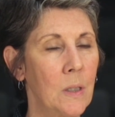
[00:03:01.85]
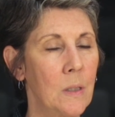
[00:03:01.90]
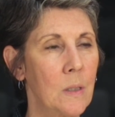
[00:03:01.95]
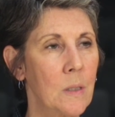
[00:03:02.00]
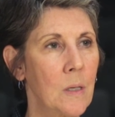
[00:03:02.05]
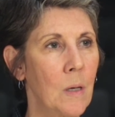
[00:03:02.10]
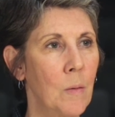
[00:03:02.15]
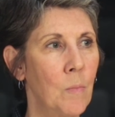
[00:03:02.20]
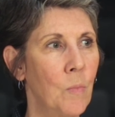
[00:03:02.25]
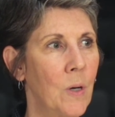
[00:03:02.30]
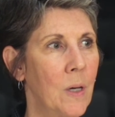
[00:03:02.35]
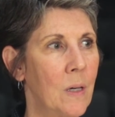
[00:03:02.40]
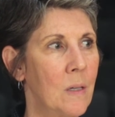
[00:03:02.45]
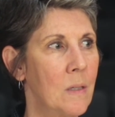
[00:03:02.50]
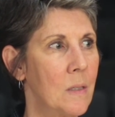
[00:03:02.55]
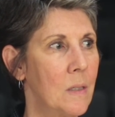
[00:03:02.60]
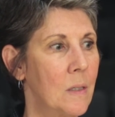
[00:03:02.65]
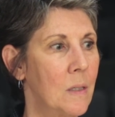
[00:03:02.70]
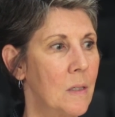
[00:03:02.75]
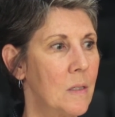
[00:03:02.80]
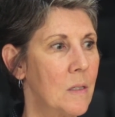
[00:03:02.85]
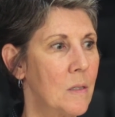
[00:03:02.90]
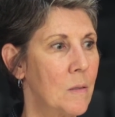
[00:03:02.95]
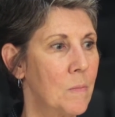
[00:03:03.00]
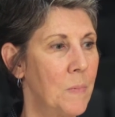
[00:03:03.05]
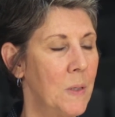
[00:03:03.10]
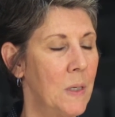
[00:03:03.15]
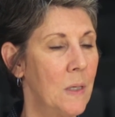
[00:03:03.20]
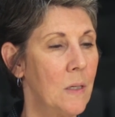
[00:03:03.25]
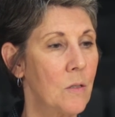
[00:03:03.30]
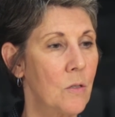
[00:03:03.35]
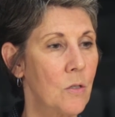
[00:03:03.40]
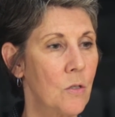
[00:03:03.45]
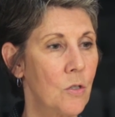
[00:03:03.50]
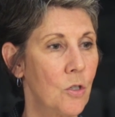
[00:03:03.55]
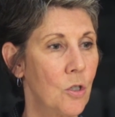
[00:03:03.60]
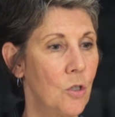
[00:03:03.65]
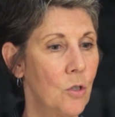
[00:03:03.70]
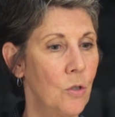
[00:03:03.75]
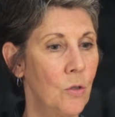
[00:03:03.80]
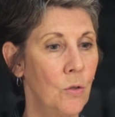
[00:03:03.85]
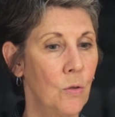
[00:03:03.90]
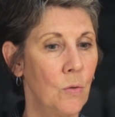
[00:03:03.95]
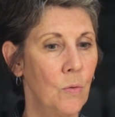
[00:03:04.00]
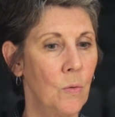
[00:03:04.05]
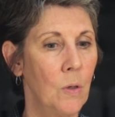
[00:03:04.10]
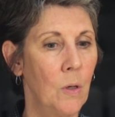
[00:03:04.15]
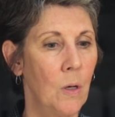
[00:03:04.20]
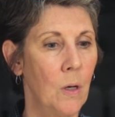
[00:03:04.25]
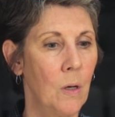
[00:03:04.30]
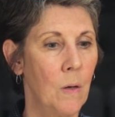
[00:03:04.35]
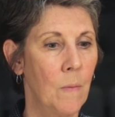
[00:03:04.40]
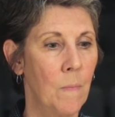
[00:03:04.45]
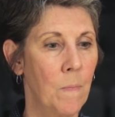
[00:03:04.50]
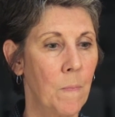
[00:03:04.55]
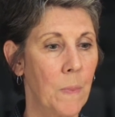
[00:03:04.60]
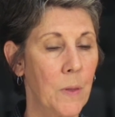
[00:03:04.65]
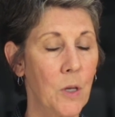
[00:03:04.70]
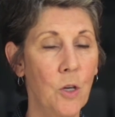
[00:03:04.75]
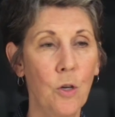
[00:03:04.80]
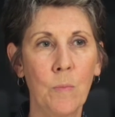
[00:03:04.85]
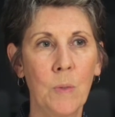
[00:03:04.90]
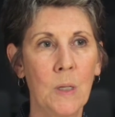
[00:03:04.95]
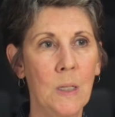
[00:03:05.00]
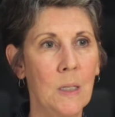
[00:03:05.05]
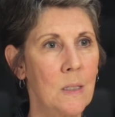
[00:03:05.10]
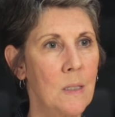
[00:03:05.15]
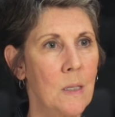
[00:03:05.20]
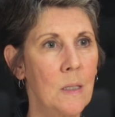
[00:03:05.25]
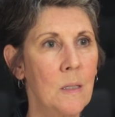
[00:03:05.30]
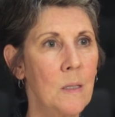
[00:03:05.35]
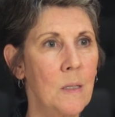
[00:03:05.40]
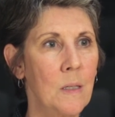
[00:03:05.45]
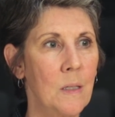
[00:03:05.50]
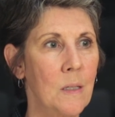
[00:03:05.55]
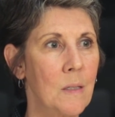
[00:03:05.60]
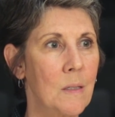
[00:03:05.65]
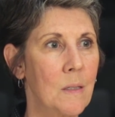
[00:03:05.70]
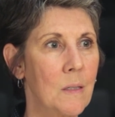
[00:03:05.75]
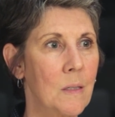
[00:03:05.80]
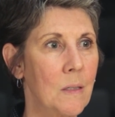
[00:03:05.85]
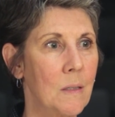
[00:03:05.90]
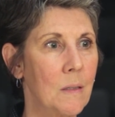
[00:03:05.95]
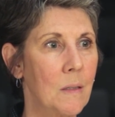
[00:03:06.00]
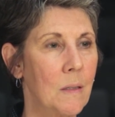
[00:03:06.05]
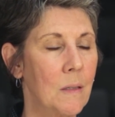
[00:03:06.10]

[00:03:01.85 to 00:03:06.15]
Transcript: in some ways it speaks to human existence